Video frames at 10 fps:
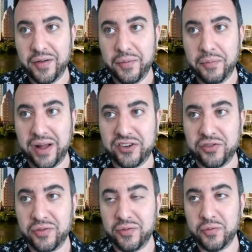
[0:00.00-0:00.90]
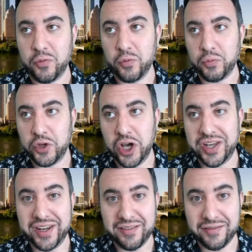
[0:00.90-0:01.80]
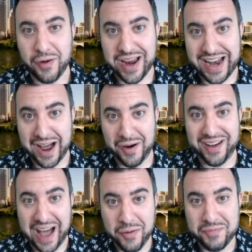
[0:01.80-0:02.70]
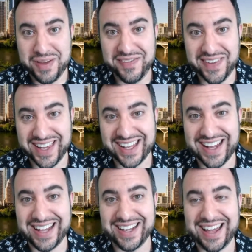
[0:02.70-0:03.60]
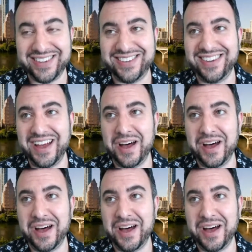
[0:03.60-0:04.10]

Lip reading: much good right now. I would be feeling a lot less